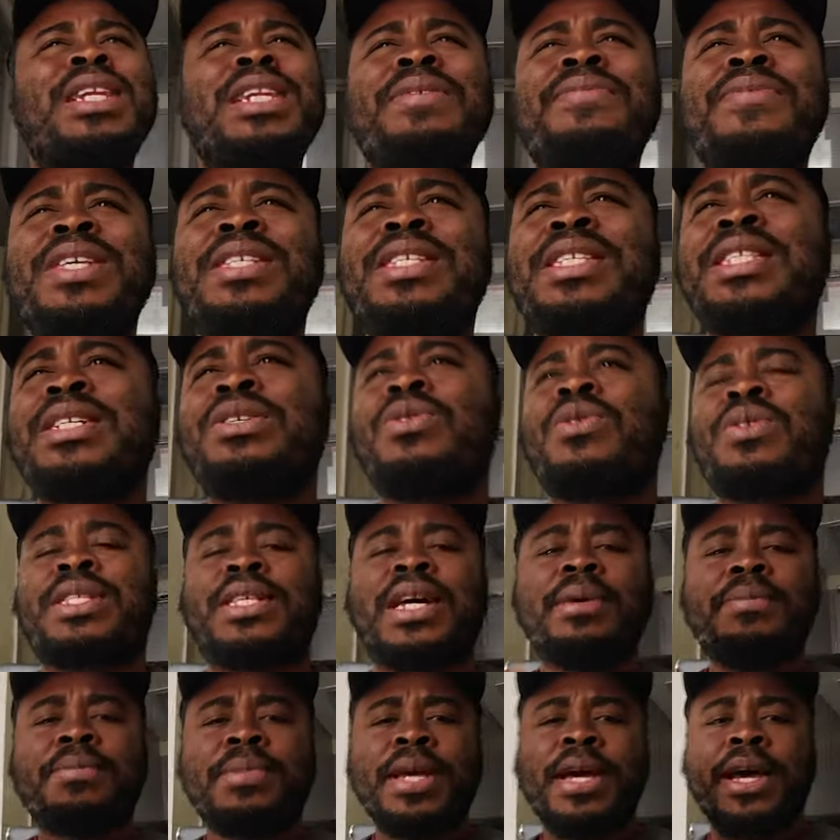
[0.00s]
Livingston or
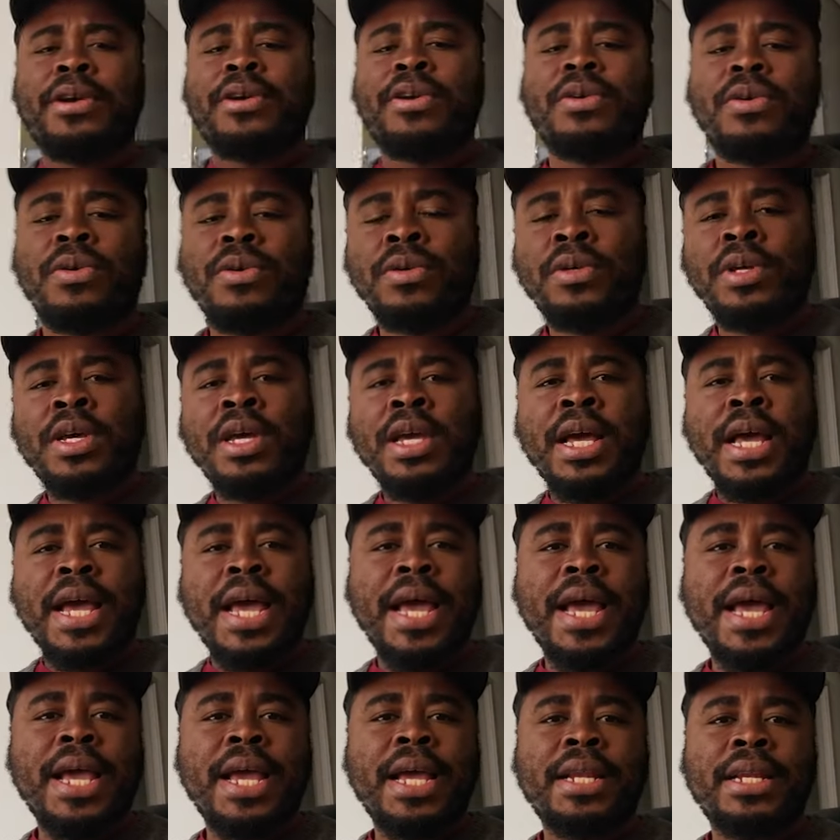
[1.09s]
Zambia, I don't know.
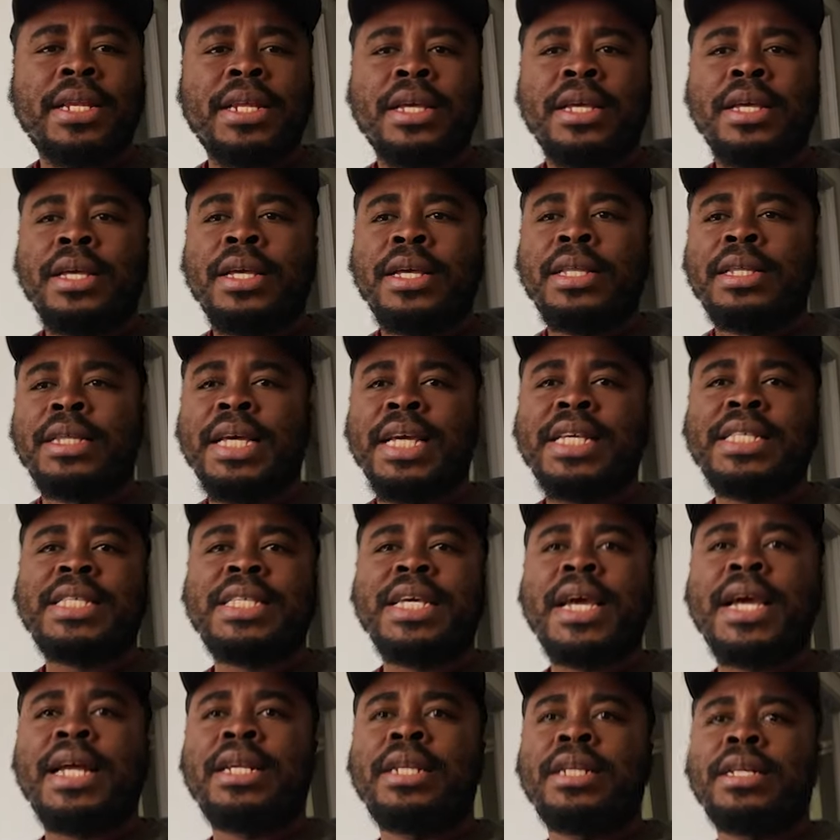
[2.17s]
And they
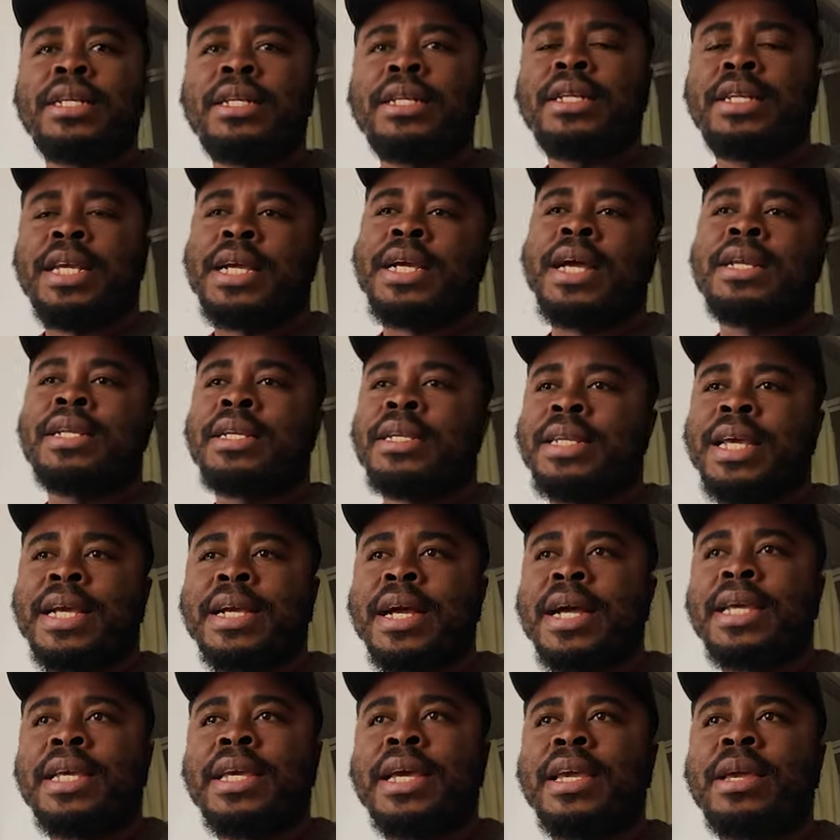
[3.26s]
said they can't
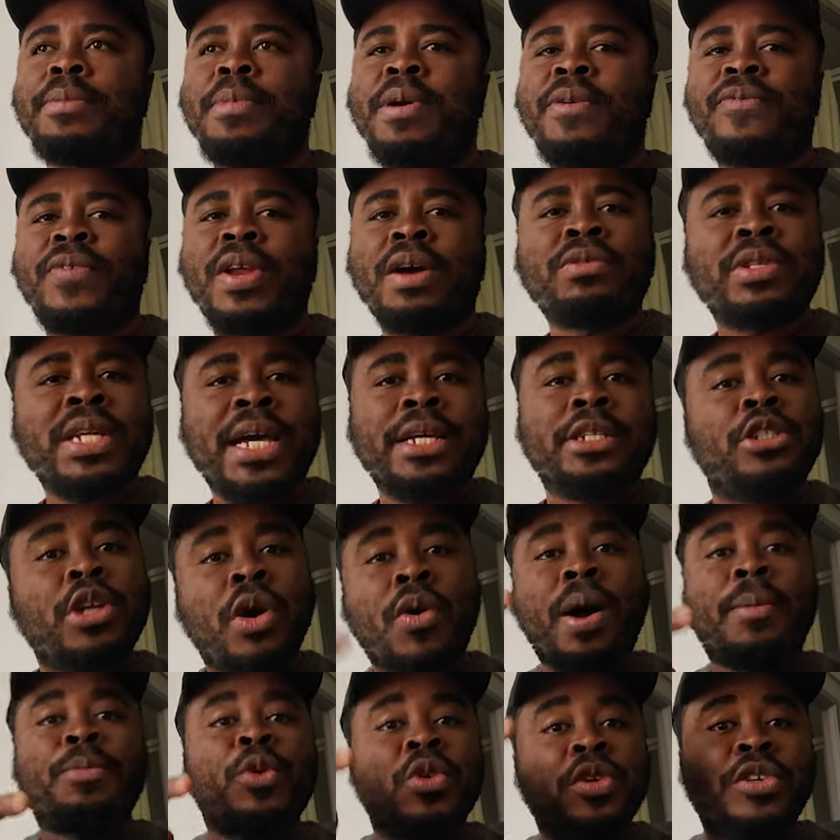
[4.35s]
get him a flight. We're like,
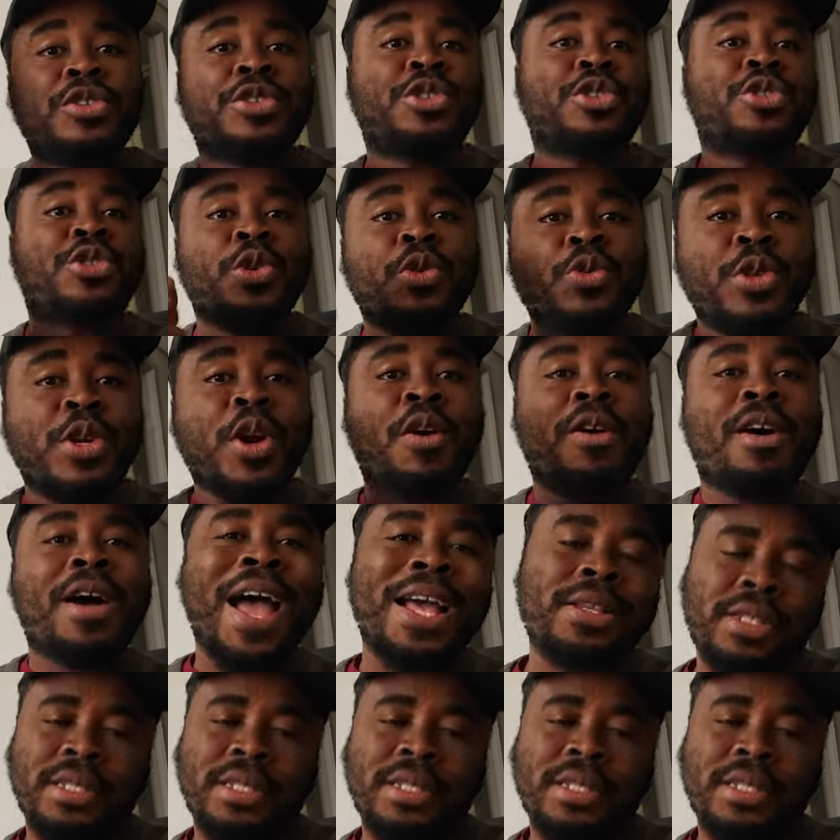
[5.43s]
yo, I'm going to sue you.